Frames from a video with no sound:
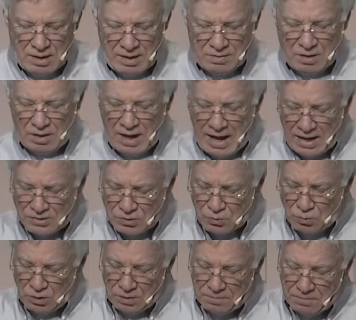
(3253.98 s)
And the
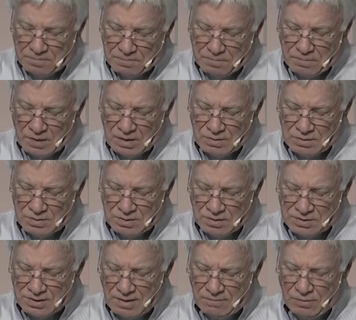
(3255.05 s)
last one, the
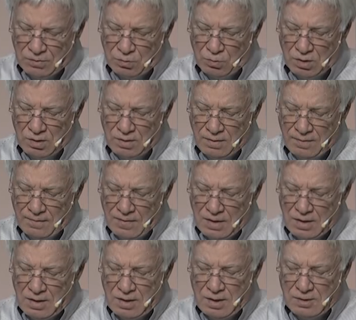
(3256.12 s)
seventh one,
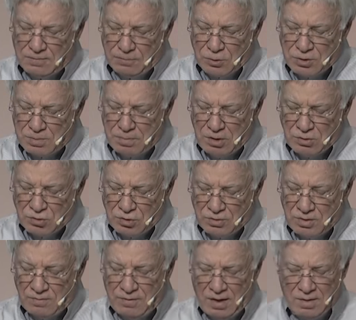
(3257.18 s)
is for spiritual
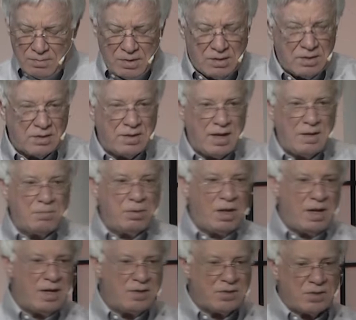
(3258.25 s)
development to take
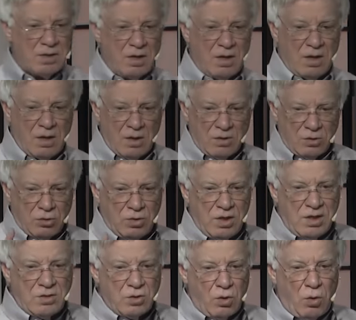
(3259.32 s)
place you
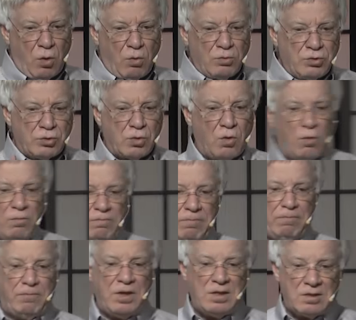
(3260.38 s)
need to hold your own
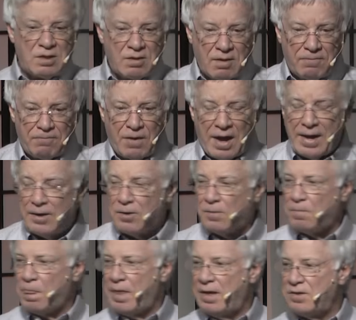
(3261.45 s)
feet to the
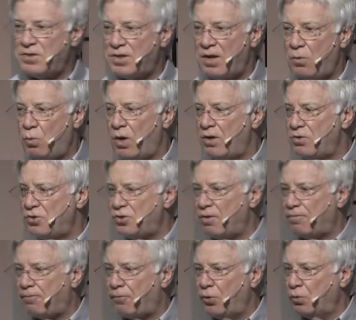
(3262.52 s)
fire and say, Where's
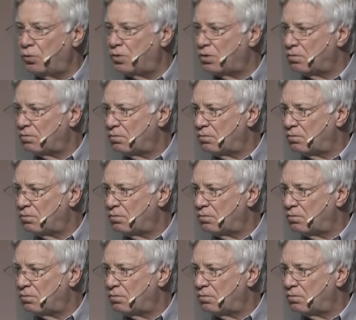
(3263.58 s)
the fruit?